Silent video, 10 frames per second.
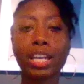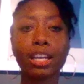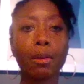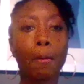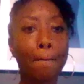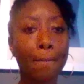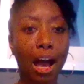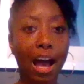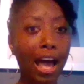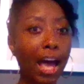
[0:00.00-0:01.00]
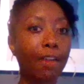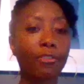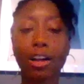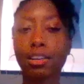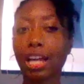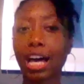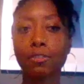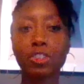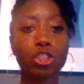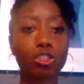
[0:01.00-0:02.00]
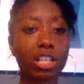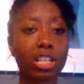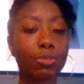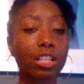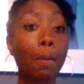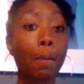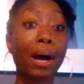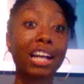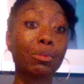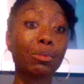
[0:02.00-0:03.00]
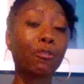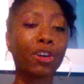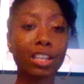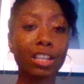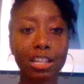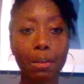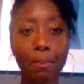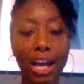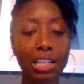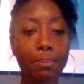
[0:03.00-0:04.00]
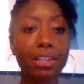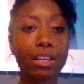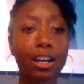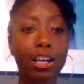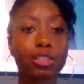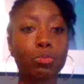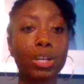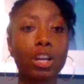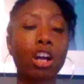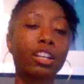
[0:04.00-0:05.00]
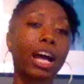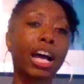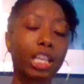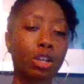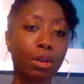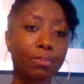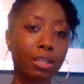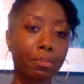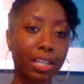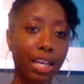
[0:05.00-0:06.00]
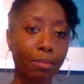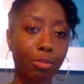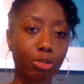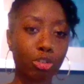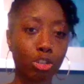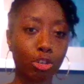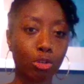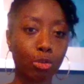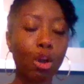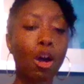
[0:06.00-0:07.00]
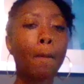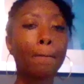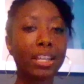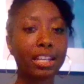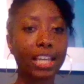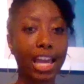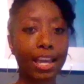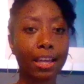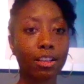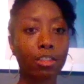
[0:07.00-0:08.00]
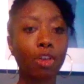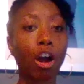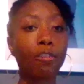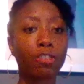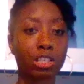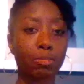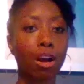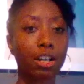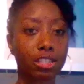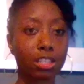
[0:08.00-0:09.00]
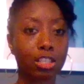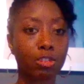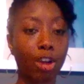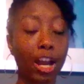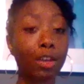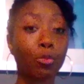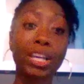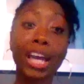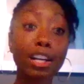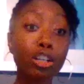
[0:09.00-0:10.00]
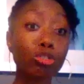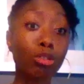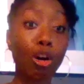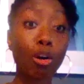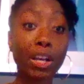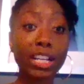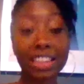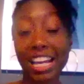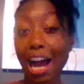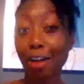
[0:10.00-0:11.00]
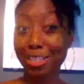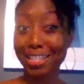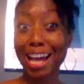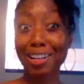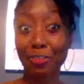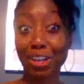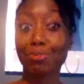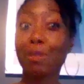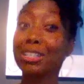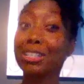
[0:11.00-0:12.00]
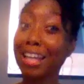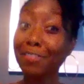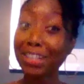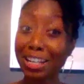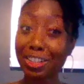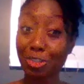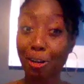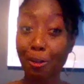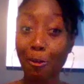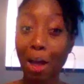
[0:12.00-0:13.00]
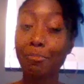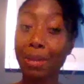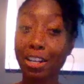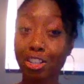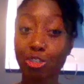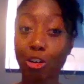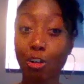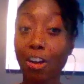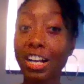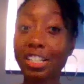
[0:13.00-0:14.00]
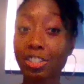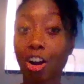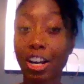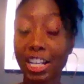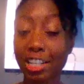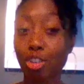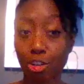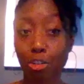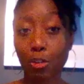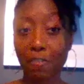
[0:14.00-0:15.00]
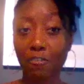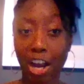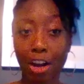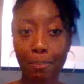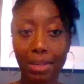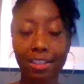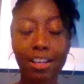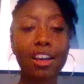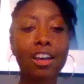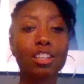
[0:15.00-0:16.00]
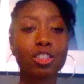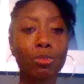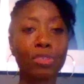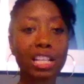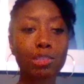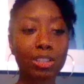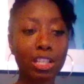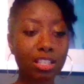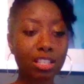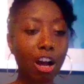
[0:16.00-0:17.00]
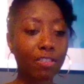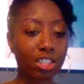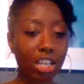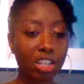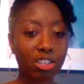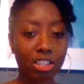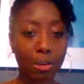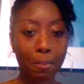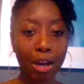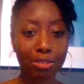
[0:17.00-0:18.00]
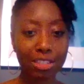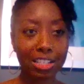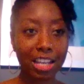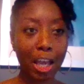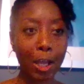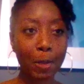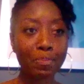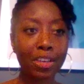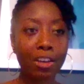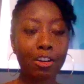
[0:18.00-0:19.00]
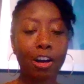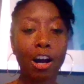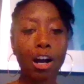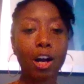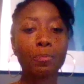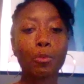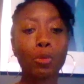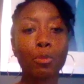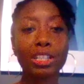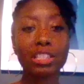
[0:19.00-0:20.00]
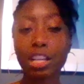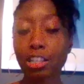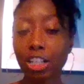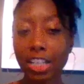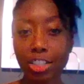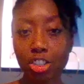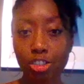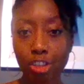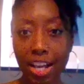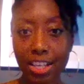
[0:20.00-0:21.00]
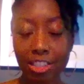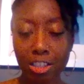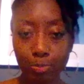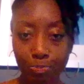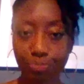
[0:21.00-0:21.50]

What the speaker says: we have a lot of stress within the body. We feel it in the body because we are not equipped to be able to mitigate our responses, right? We can't control anything outside of us, but we definitely can have better control of our internal environment. So that's what this conversation is about today. When we look at stress,